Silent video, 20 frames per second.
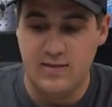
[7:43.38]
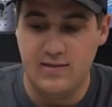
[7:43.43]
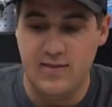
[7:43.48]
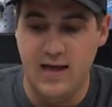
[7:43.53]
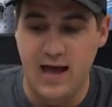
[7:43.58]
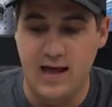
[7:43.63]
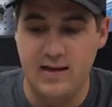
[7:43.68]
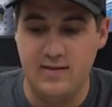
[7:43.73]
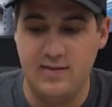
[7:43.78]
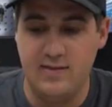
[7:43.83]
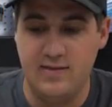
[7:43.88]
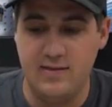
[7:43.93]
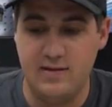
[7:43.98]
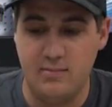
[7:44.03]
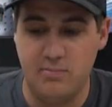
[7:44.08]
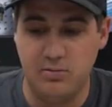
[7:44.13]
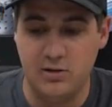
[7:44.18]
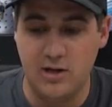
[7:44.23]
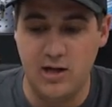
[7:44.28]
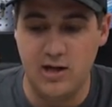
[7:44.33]
that the
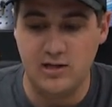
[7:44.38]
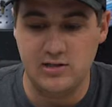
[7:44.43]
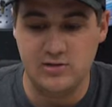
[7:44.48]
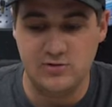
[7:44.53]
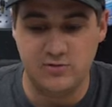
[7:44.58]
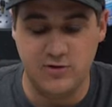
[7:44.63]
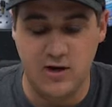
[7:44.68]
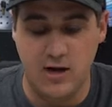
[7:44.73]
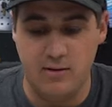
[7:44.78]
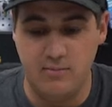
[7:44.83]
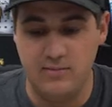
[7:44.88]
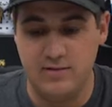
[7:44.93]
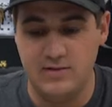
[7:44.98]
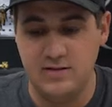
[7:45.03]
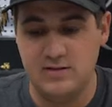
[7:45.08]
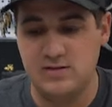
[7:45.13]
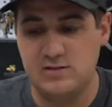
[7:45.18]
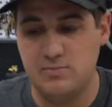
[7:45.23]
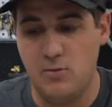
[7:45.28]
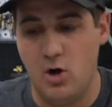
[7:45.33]
plugs from
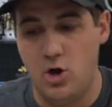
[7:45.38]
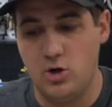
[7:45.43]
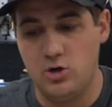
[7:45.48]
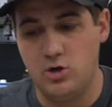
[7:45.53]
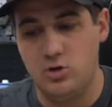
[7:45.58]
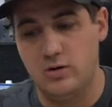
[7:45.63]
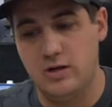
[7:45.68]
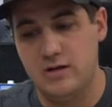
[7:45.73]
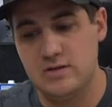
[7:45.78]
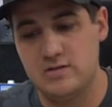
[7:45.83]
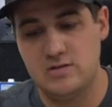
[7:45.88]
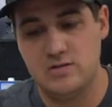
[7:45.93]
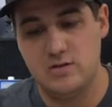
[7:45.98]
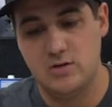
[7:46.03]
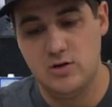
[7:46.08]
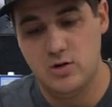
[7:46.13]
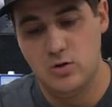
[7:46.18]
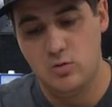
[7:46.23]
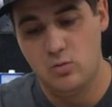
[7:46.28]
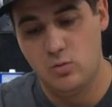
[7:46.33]
the small units
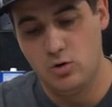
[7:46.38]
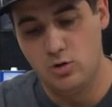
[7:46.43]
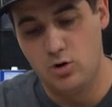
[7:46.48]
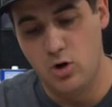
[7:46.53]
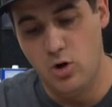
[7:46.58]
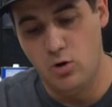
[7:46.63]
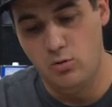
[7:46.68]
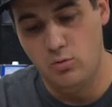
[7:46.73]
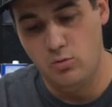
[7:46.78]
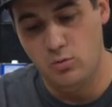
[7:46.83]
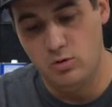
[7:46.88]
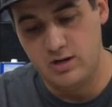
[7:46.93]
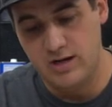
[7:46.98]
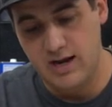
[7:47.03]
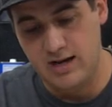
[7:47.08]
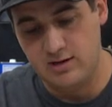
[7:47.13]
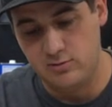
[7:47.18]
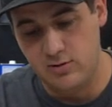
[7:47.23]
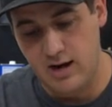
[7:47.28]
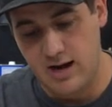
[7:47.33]
will go will
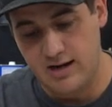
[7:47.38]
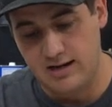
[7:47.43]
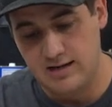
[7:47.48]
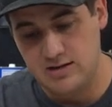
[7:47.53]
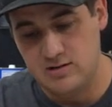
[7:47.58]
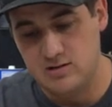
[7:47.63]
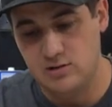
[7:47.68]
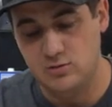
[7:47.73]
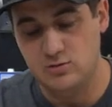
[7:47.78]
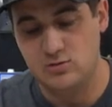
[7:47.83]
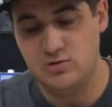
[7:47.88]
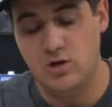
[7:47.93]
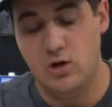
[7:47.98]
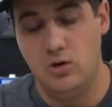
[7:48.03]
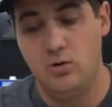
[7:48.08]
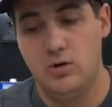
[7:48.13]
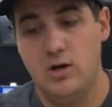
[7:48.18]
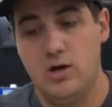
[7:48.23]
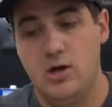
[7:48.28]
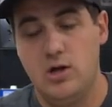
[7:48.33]
connect right into.
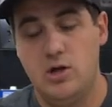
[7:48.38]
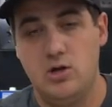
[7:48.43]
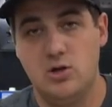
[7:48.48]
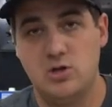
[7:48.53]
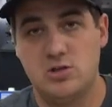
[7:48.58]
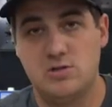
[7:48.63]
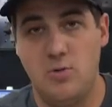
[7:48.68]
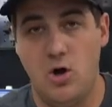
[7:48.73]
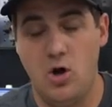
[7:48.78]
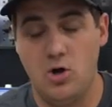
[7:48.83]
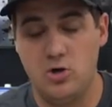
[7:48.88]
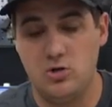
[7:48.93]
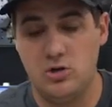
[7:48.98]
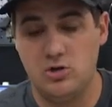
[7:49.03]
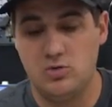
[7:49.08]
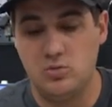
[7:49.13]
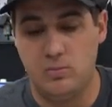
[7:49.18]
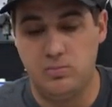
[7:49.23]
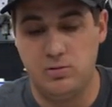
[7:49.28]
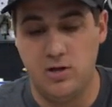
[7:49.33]
So your small
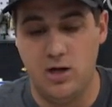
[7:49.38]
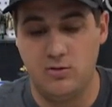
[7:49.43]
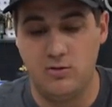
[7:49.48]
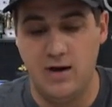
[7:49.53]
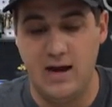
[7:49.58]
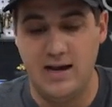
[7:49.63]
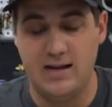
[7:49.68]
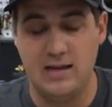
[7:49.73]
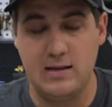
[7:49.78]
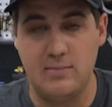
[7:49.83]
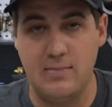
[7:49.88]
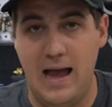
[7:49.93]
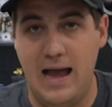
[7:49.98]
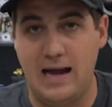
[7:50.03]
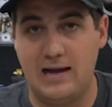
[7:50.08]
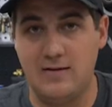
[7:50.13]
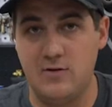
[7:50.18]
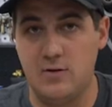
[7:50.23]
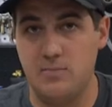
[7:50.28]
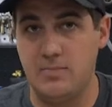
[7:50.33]
units will plug right into the
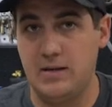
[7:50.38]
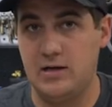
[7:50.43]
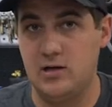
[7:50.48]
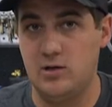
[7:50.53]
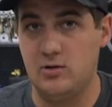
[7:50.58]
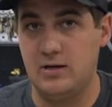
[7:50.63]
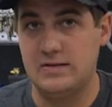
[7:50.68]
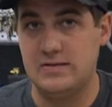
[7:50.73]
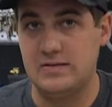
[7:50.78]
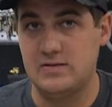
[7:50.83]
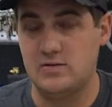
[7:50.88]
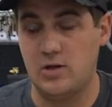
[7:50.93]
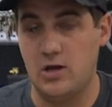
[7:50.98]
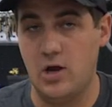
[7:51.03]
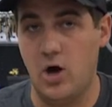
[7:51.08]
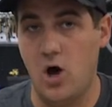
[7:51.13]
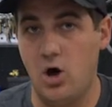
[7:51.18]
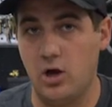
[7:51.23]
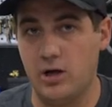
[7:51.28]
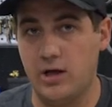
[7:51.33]
back of your big units, and so they
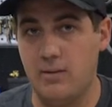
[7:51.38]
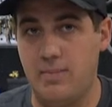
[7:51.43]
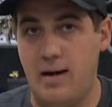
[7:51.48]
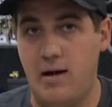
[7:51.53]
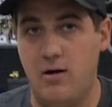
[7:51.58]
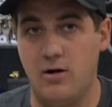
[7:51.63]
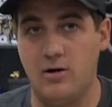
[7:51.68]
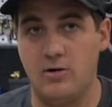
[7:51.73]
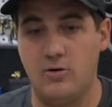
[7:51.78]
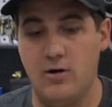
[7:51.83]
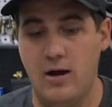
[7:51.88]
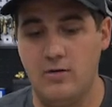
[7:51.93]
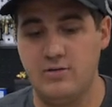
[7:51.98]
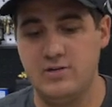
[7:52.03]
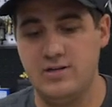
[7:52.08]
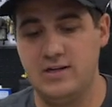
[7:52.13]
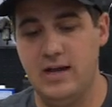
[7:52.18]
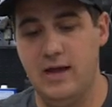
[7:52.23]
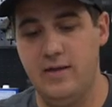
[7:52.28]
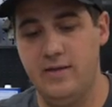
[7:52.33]
all get power and ground
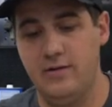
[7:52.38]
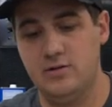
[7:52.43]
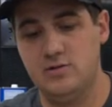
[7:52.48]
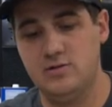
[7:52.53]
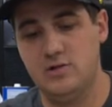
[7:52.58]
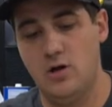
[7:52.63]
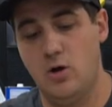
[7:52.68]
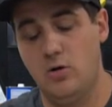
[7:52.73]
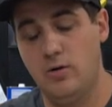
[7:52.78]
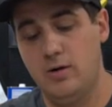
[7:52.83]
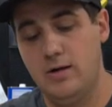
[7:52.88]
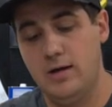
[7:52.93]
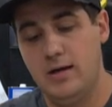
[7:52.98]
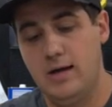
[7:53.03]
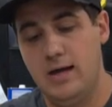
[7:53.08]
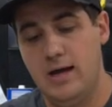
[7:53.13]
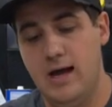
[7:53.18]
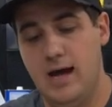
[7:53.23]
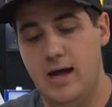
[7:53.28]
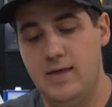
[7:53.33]
together. So
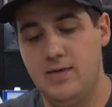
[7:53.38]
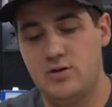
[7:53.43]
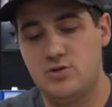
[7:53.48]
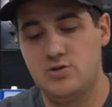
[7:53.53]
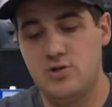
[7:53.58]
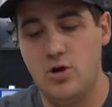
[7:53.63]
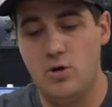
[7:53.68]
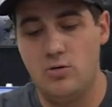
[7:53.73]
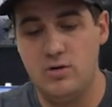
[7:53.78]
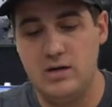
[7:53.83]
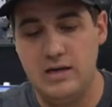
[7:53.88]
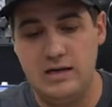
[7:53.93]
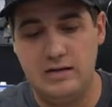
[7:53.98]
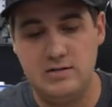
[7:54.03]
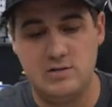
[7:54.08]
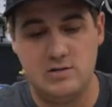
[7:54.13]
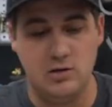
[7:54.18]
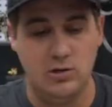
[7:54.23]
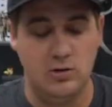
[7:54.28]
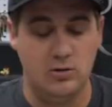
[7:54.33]
uh, there's no
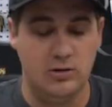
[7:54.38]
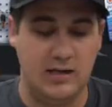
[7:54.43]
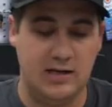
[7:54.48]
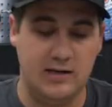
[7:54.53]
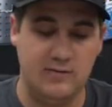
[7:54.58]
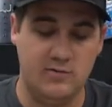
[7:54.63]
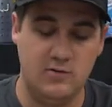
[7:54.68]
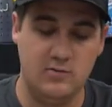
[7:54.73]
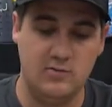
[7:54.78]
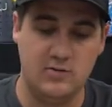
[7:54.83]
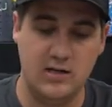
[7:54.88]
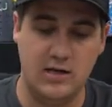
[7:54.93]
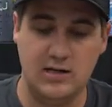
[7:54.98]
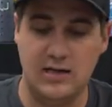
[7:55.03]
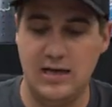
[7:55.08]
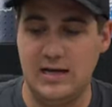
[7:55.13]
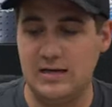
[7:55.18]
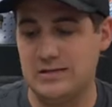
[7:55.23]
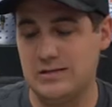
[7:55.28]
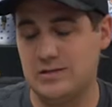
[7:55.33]
need to, like if you've done
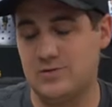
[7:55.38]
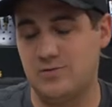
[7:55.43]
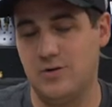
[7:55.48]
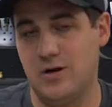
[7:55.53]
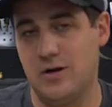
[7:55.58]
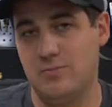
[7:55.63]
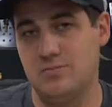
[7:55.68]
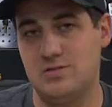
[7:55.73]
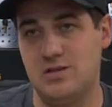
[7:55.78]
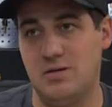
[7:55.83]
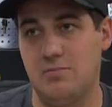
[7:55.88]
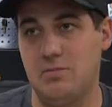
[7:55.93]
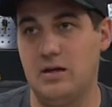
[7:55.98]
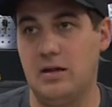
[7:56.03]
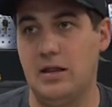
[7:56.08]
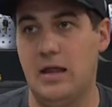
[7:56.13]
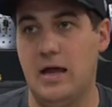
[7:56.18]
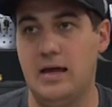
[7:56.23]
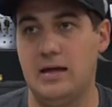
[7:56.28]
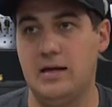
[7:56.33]
gauges from somebody
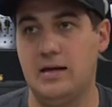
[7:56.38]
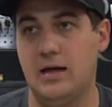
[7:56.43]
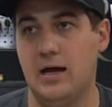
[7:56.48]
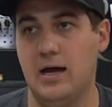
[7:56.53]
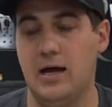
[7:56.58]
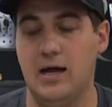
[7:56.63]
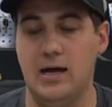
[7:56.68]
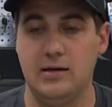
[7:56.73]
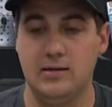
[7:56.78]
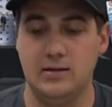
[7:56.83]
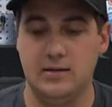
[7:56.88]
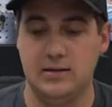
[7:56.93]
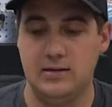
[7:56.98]
like uh,